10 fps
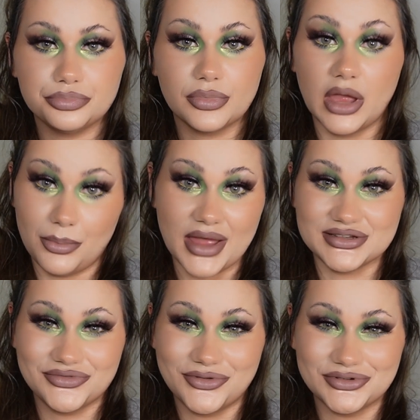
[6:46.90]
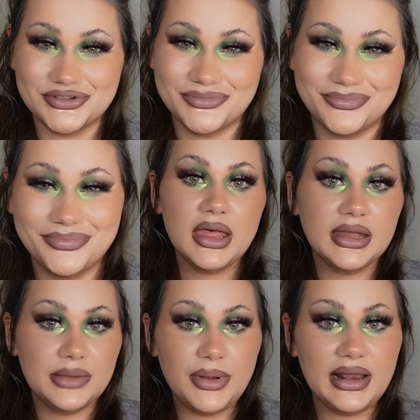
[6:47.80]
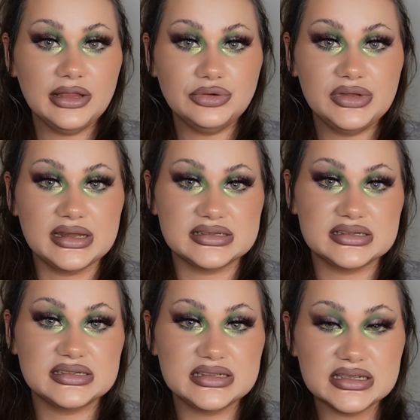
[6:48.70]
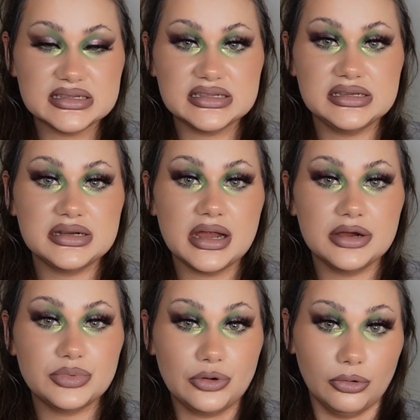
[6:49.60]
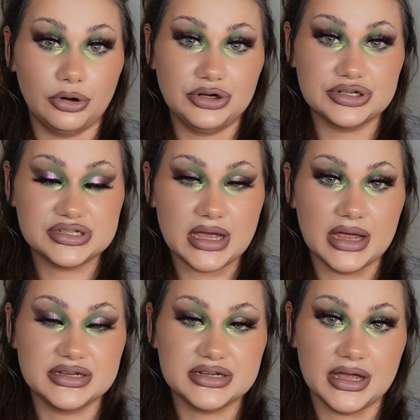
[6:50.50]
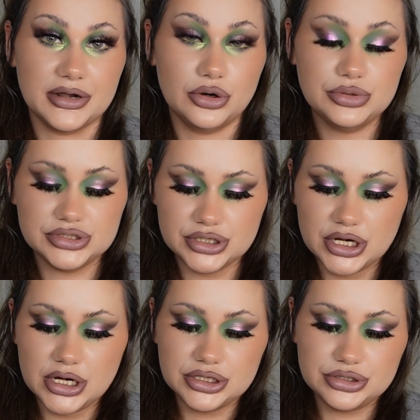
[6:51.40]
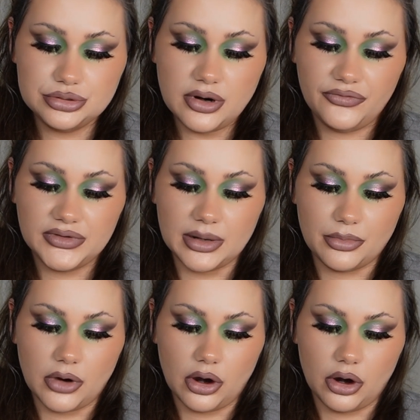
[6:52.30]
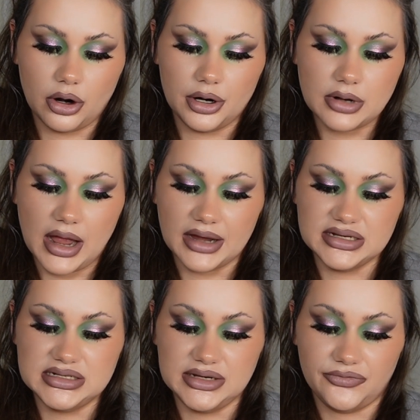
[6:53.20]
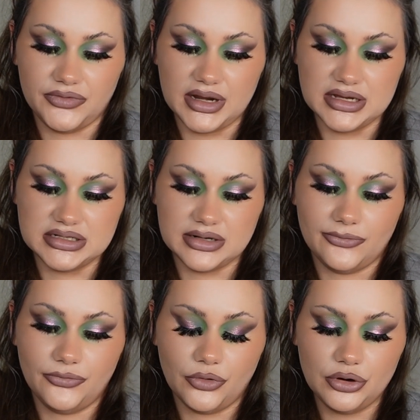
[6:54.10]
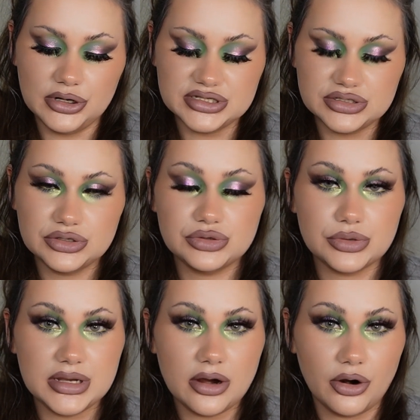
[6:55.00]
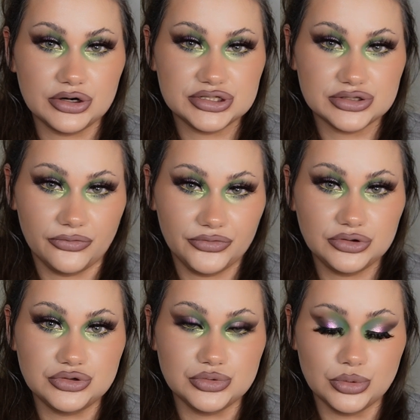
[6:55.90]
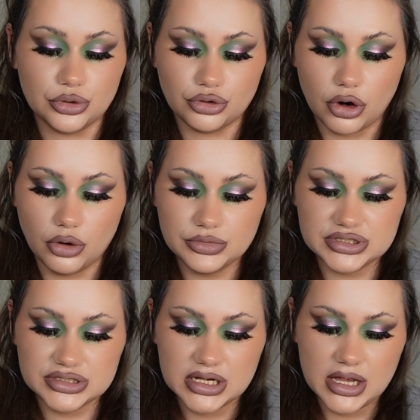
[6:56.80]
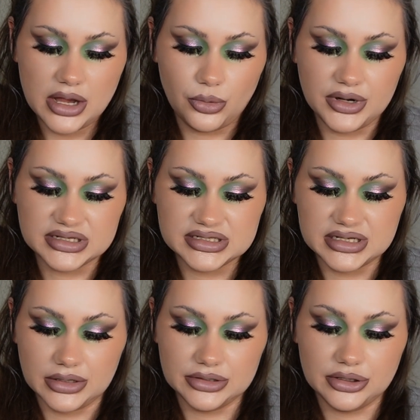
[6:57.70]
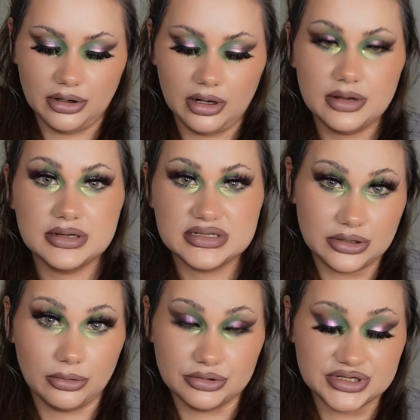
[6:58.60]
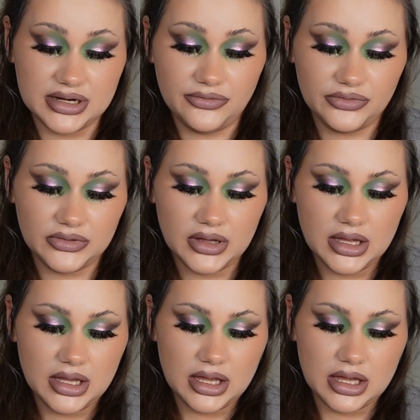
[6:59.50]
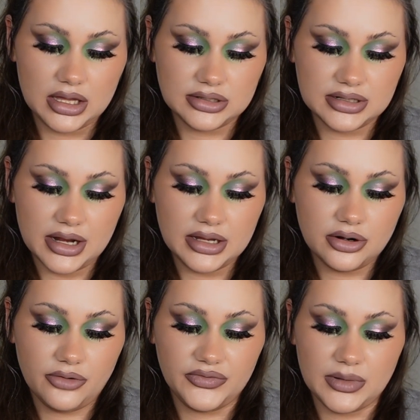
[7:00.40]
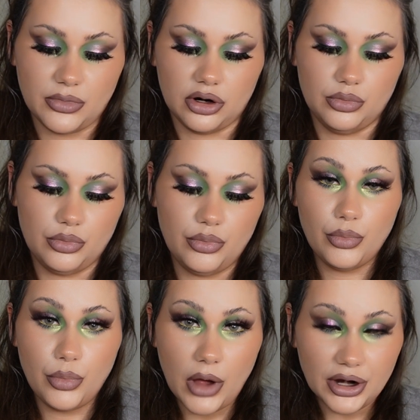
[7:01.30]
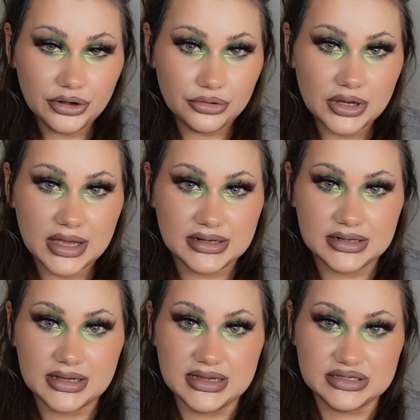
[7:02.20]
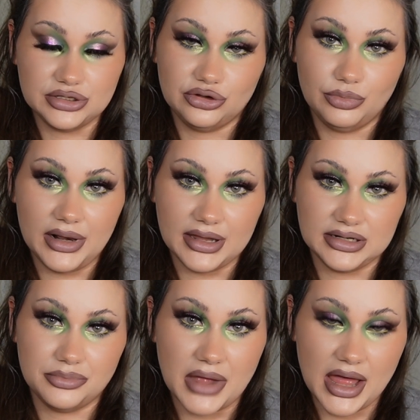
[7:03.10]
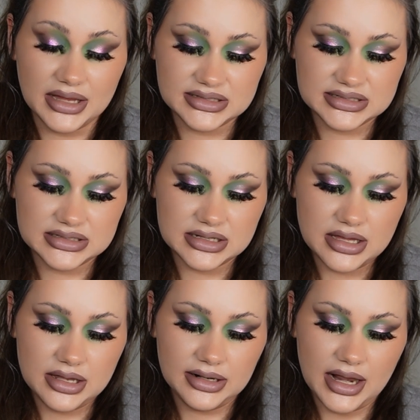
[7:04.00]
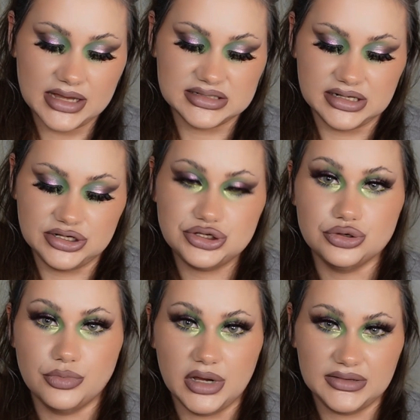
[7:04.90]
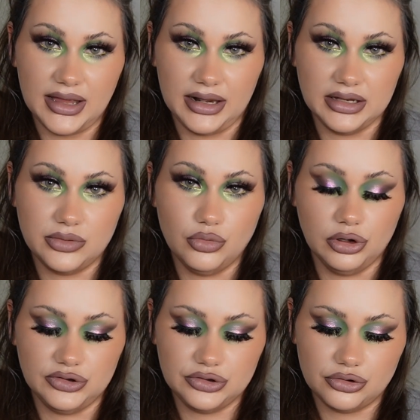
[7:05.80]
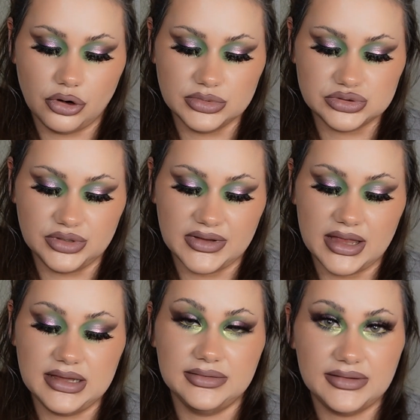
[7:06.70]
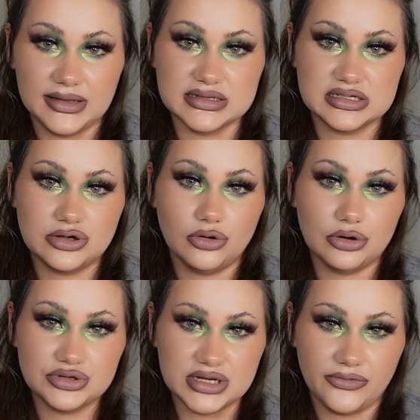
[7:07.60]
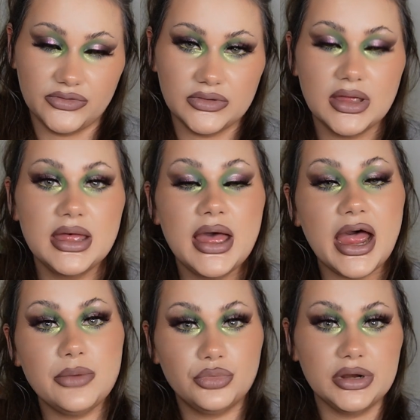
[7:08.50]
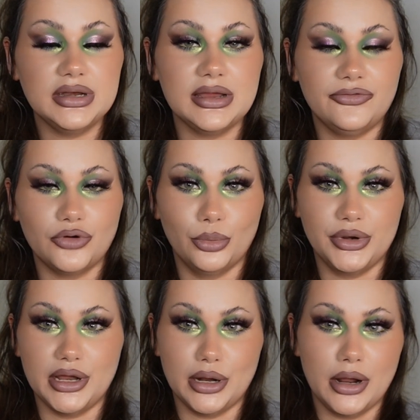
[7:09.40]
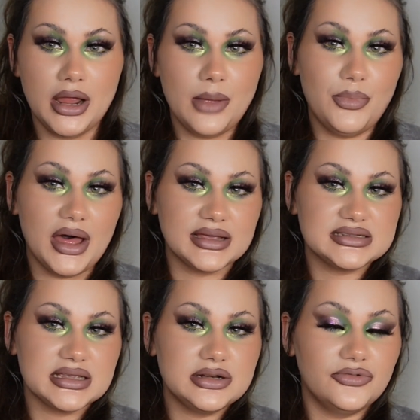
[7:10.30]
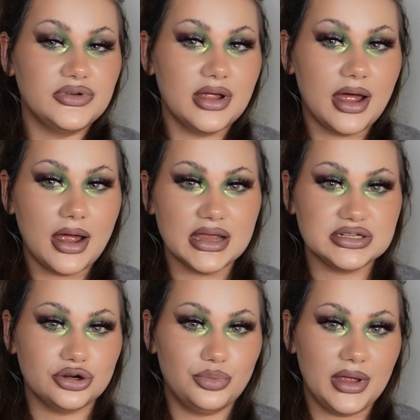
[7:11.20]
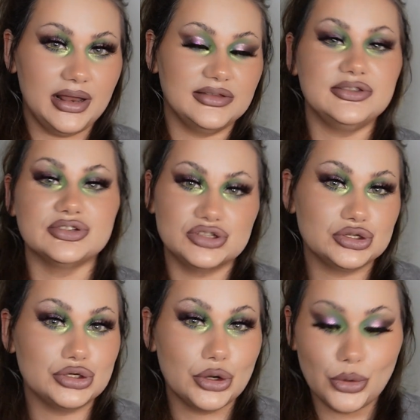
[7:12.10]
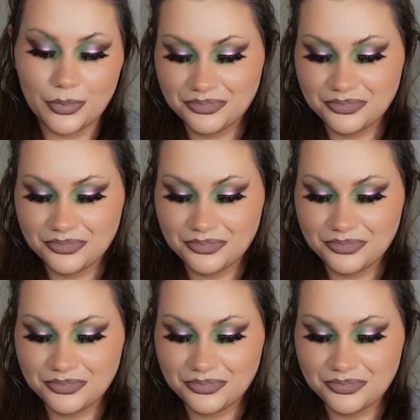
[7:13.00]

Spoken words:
And mattes, of course. The palette contains 16 gorgeous eyeshadows. 2 of them are high definition foils, 3 are soft duochromes with a subtle color shift, 9 of them are buttery and easy to blend mattes, and lastly 2 metallic multichromes with an intense color shift. I'm reading from the backside of the eyeshadow palette, just so you know.